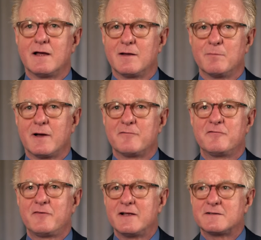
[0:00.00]
my
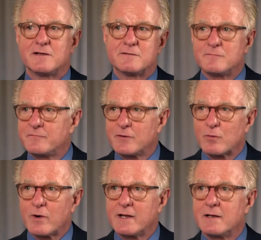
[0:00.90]
face doesn't feel
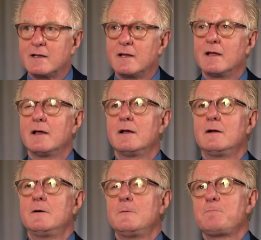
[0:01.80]
right.
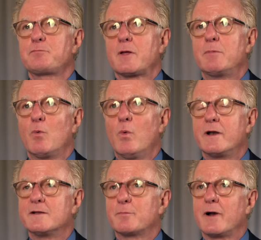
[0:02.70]
But what
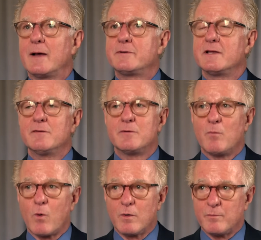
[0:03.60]
is perhaps even
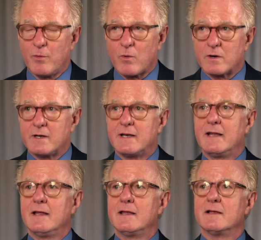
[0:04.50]
more important
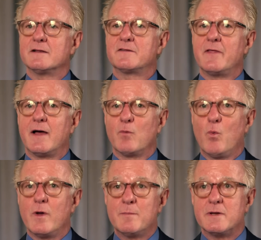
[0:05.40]
is that
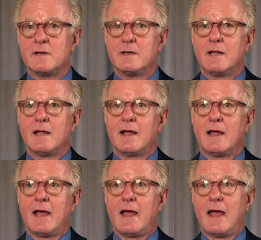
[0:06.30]
women
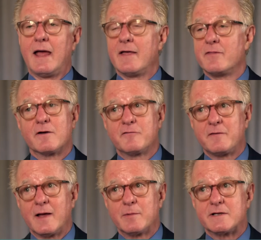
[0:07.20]
and their
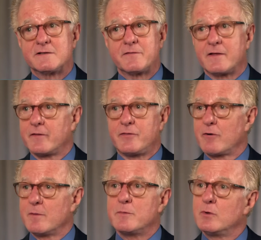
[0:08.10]
families think that
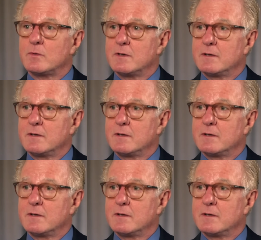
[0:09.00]
they're immune.